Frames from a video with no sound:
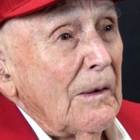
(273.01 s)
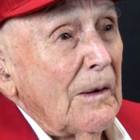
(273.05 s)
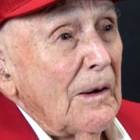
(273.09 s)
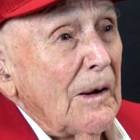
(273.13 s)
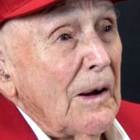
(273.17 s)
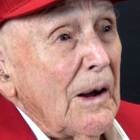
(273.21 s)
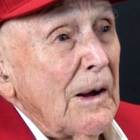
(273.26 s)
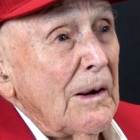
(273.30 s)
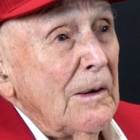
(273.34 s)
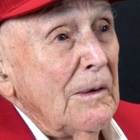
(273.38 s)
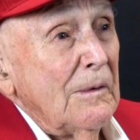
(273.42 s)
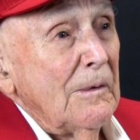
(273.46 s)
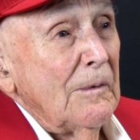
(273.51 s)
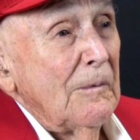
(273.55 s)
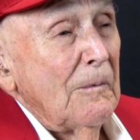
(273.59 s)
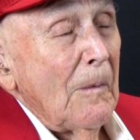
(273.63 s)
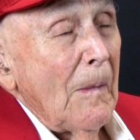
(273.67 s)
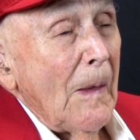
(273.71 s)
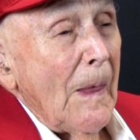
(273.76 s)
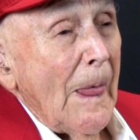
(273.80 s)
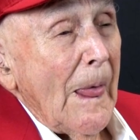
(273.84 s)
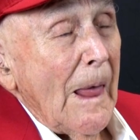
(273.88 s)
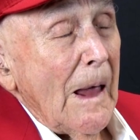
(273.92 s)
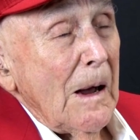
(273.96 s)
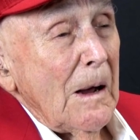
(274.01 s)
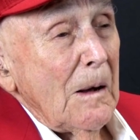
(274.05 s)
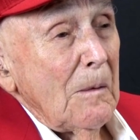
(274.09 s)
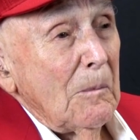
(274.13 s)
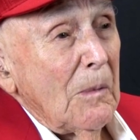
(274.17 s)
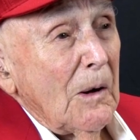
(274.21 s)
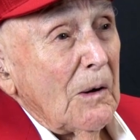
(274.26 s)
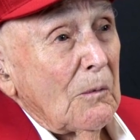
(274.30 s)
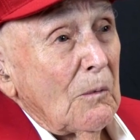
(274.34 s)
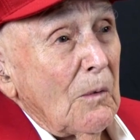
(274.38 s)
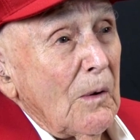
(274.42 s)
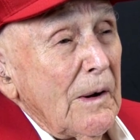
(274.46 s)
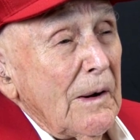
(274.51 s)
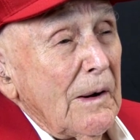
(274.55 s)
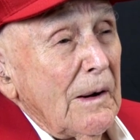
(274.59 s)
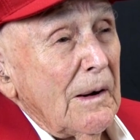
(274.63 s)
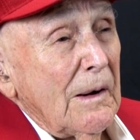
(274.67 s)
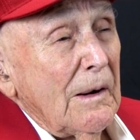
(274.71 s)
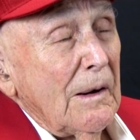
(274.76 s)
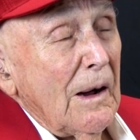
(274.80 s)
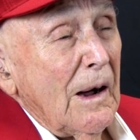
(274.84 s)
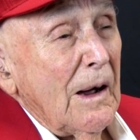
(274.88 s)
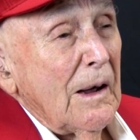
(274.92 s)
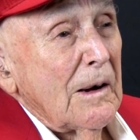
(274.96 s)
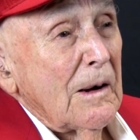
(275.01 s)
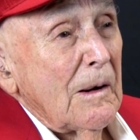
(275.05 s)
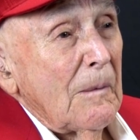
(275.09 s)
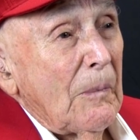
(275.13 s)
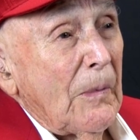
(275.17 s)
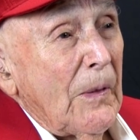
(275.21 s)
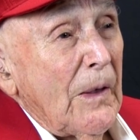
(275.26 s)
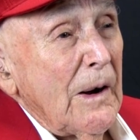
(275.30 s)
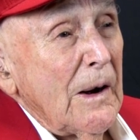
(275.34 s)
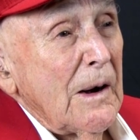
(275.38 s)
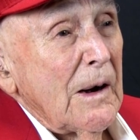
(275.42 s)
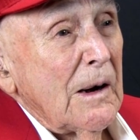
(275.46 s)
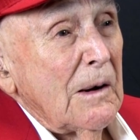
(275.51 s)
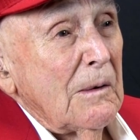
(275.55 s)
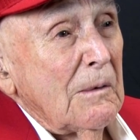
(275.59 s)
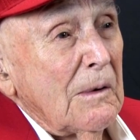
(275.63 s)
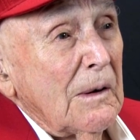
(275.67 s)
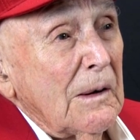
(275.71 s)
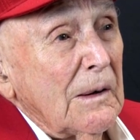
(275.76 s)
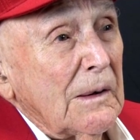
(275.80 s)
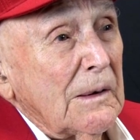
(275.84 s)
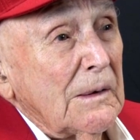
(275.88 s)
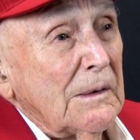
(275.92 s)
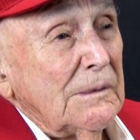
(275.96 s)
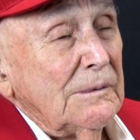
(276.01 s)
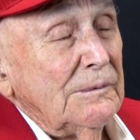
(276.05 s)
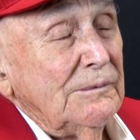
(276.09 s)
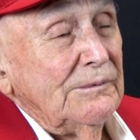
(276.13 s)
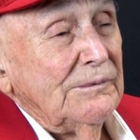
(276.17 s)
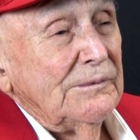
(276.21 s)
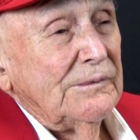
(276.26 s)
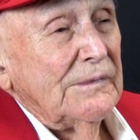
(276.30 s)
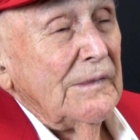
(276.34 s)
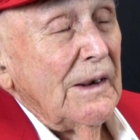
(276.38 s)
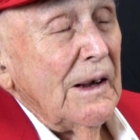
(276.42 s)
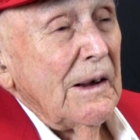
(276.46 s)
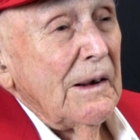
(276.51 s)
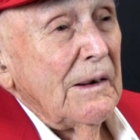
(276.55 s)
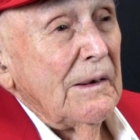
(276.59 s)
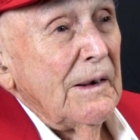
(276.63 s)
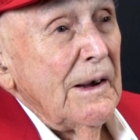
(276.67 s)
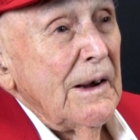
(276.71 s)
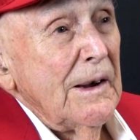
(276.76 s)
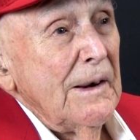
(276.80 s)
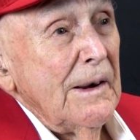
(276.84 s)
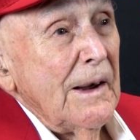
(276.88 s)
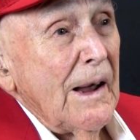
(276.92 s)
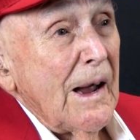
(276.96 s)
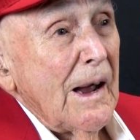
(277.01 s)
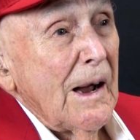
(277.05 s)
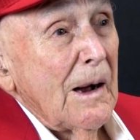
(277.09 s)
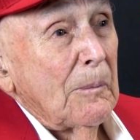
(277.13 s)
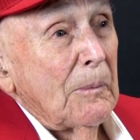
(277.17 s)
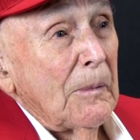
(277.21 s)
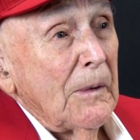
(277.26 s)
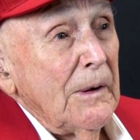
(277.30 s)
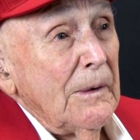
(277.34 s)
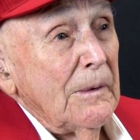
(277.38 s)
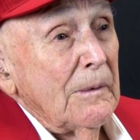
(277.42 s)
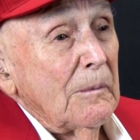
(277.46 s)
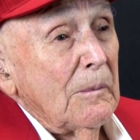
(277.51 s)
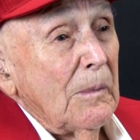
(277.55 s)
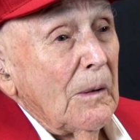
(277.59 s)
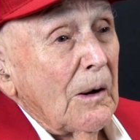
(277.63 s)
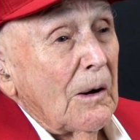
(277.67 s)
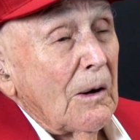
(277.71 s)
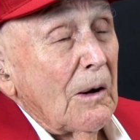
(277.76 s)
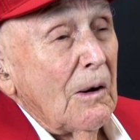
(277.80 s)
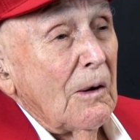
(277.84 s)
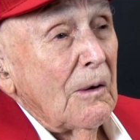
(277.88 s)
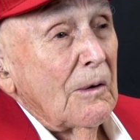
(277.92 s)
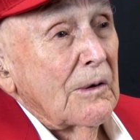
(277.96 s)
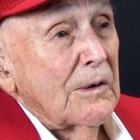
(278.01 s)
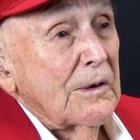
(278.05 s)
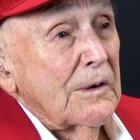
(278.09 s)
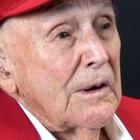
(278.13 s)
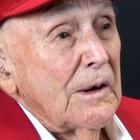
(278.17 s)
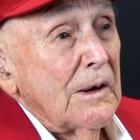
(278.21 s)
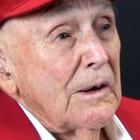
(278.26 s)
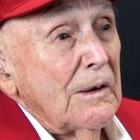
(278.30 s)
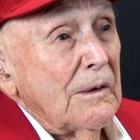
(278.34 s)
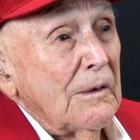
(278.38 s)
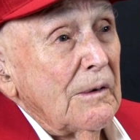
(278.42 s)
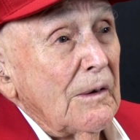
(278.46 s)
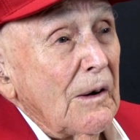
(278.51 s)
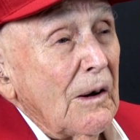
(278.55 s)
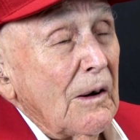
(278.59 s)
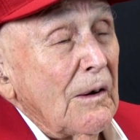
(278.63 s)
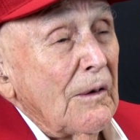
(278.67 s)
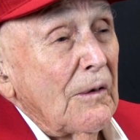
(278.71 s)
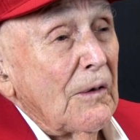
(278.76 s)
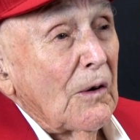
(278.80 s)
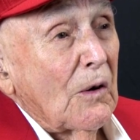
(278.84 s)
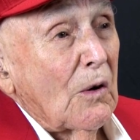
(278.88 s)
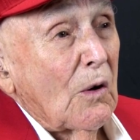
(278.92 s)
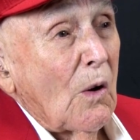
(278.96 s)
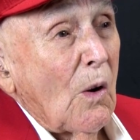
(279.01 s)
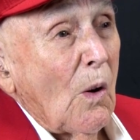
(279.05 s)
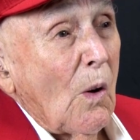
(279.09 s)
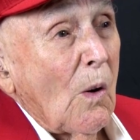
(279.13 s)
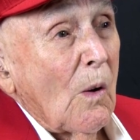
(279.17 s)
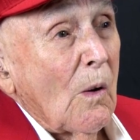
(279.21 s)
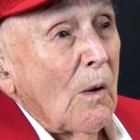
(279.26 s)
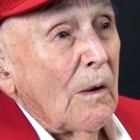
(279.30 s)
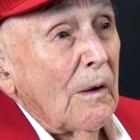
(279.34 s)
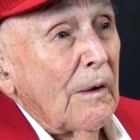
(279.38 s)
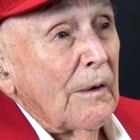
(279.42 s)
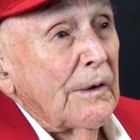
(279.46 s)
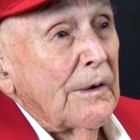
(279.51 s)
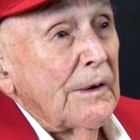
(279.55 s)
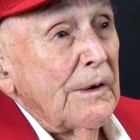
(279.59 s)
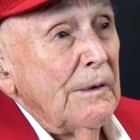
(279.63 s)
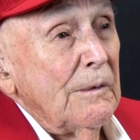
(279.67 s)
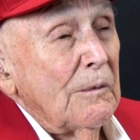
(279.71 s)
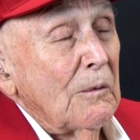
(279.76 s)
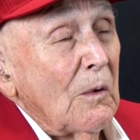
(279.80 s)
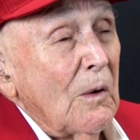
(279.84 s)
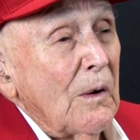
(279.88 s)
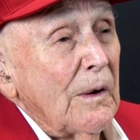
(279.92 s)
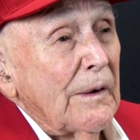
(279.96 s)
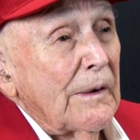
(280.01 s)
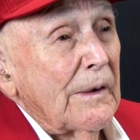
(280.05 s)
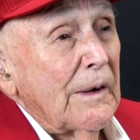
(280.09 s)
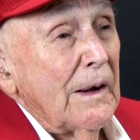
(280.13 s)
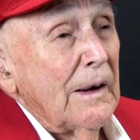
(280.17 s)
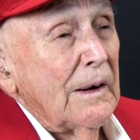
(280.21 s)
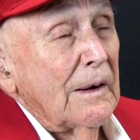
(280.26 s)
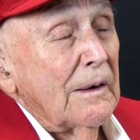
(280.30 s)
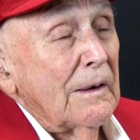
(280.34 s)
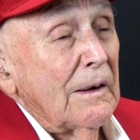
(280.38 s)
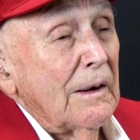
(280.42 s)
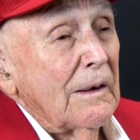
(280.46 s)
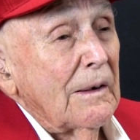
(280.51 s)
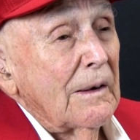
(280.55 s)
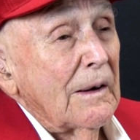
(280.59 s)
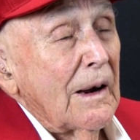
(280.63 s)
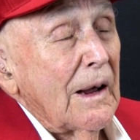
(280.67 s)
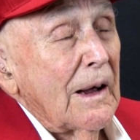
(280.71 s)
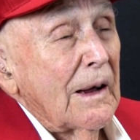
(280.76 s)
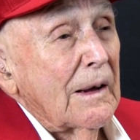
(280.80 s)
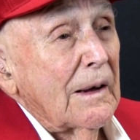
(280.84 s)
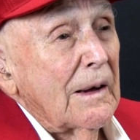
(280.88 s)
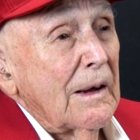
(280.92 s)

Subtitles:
getting, but we got up there, well, it didn't happen because of the corals and one thing and another like